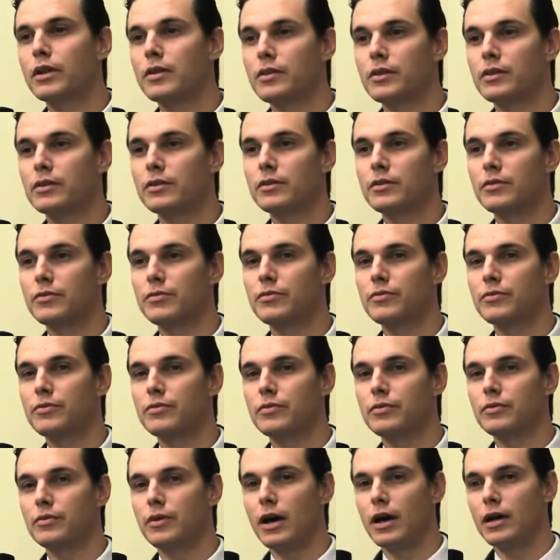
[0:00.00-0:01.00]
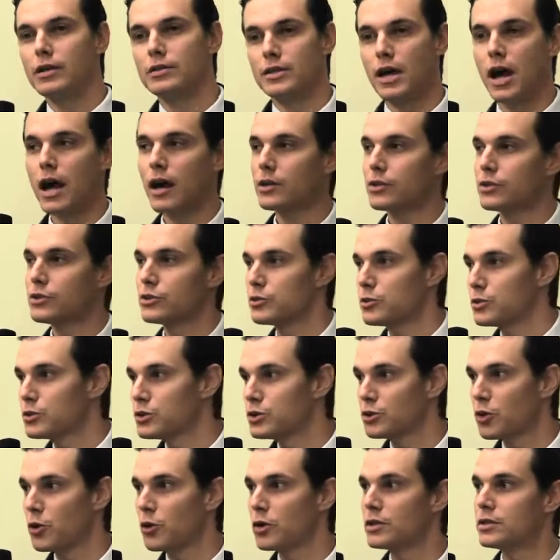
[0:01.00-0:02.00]
I think the as actors, we're
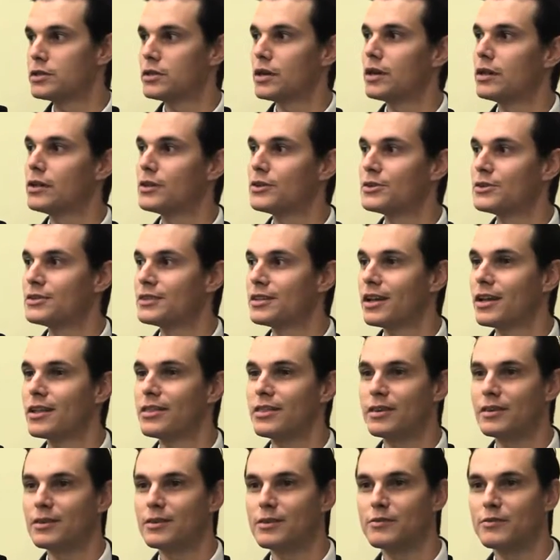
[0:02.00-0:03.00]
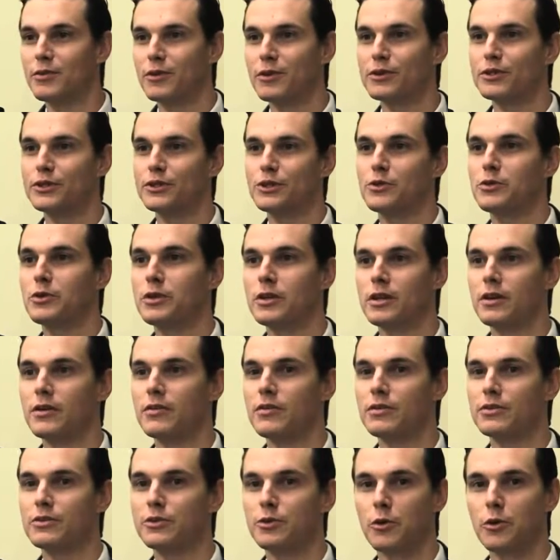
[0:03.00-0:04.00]
storytellers, and I think the first duty
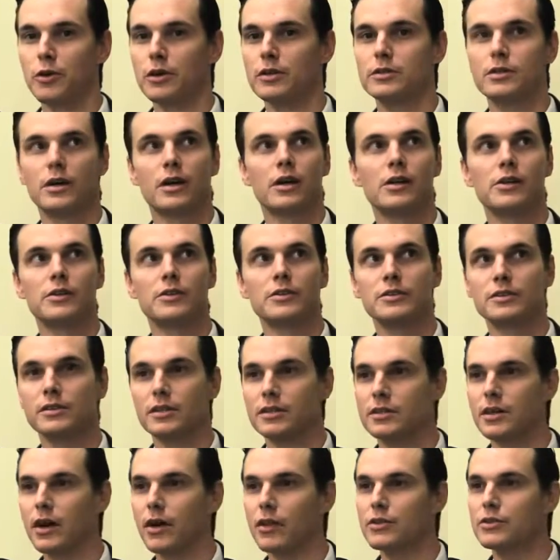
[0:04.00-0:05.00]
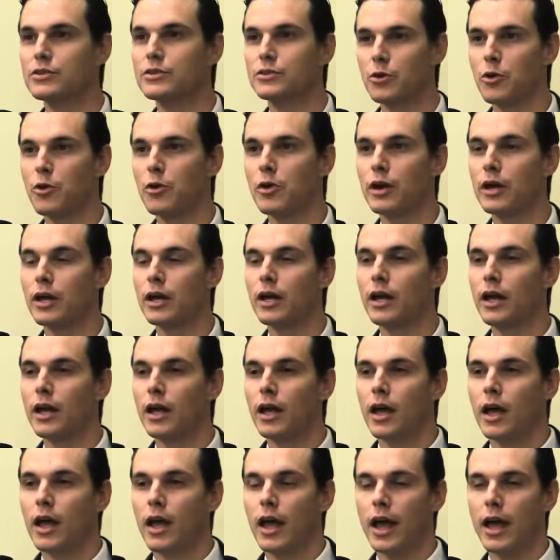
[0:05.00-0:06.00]
of the storyteller is to tell the story.
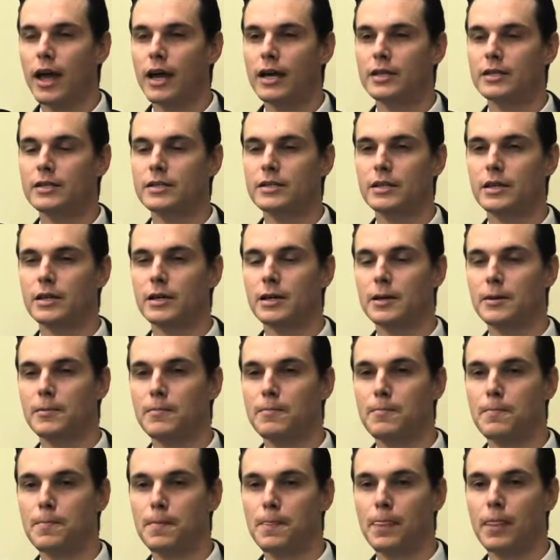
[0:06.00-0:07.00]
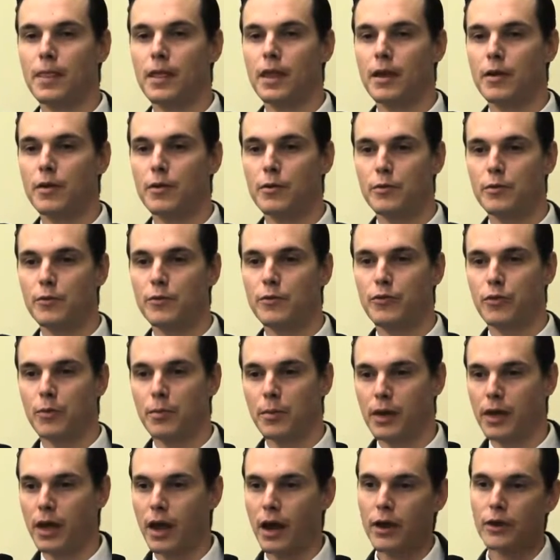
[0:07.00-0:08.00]
And um,
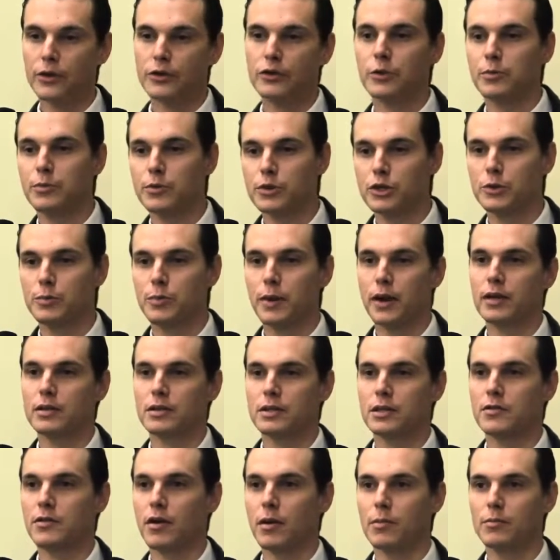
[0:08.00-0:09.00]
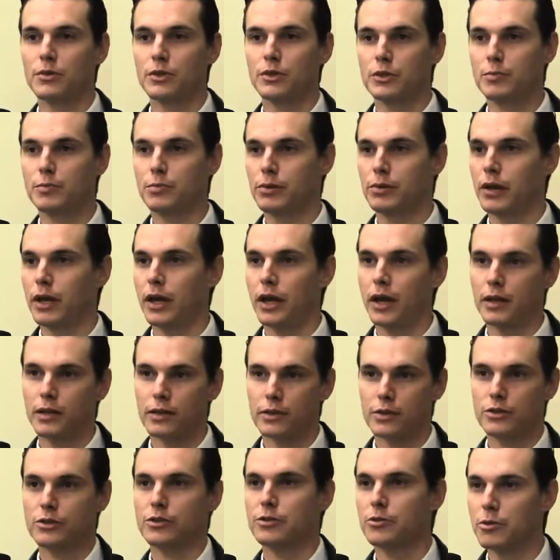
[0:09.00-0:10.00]
from a character perspective, I'm just playing the
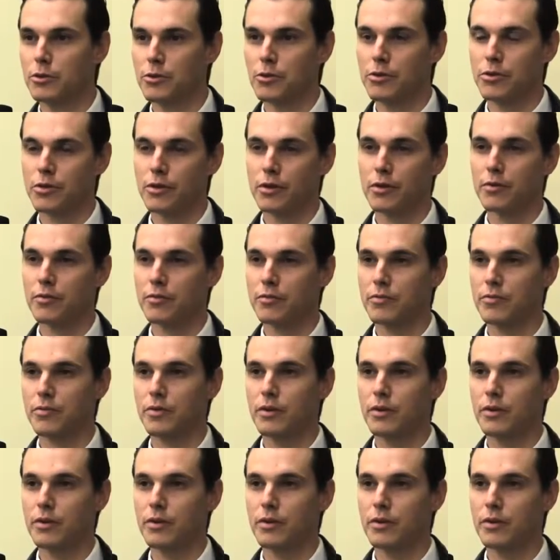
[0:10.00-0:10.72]
truth of